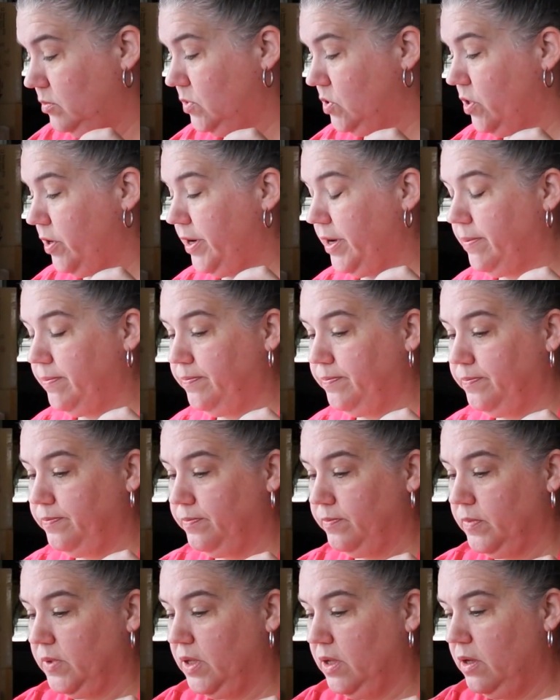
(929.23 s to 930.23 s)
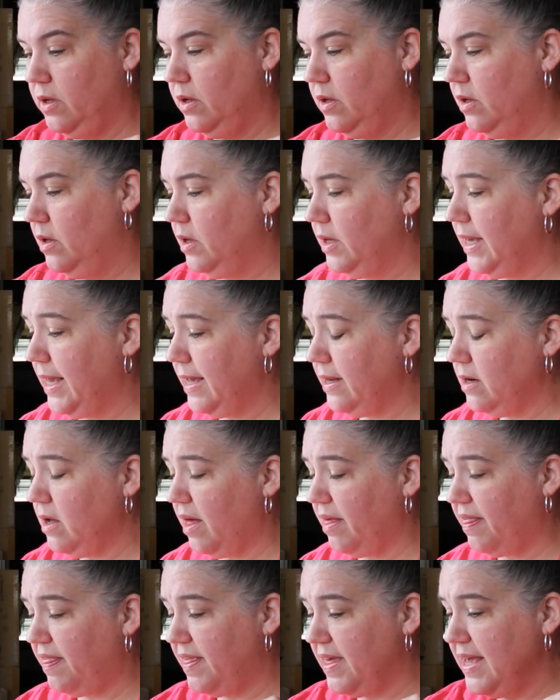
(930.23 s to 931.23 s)
sorry, I
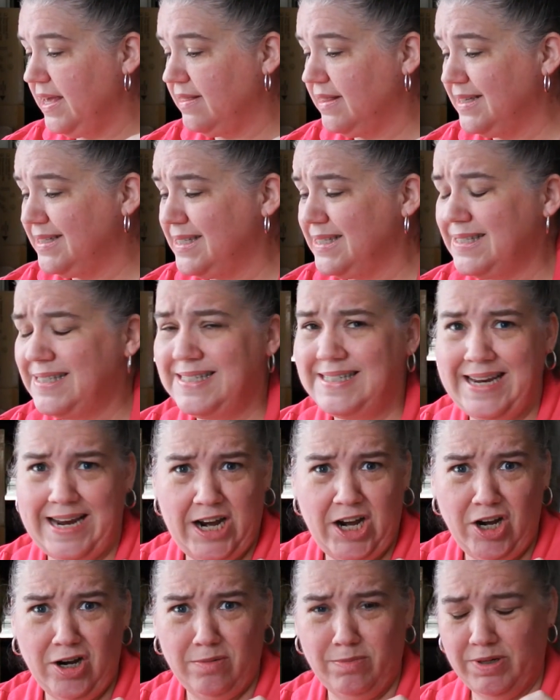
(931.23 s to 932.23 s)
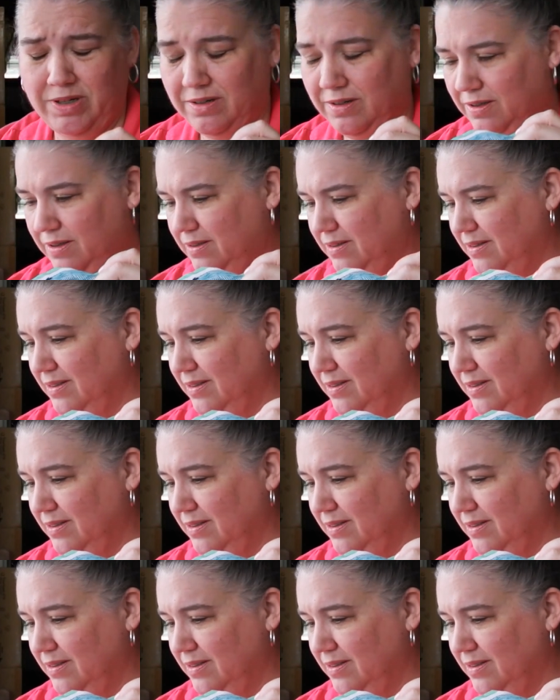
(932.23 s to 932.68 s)
cannot think. This is terrible.